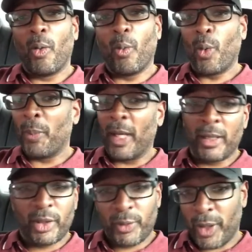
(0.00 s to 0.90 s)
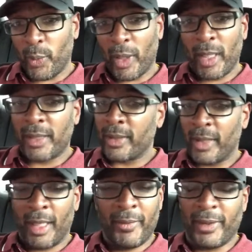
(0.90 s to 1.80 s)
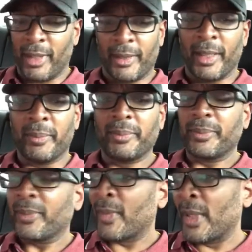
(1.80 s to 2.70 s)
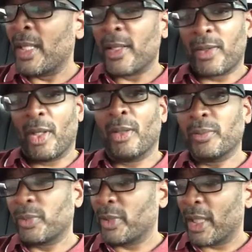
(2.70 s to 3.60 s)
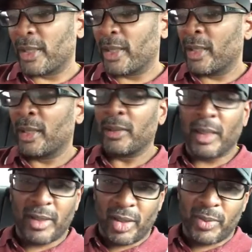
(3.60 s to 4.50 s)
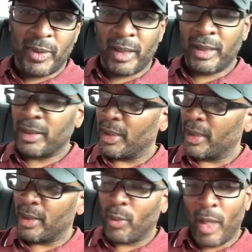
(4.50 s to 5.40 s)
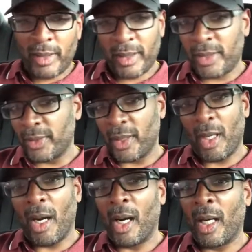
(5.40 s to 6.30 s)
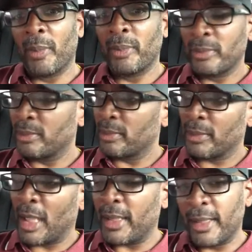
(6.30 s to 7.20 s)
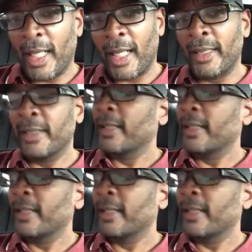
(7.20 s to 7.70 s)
what my interest rate was, everything like that. So we get there, the salesman walks us to the car, la-di-da-di.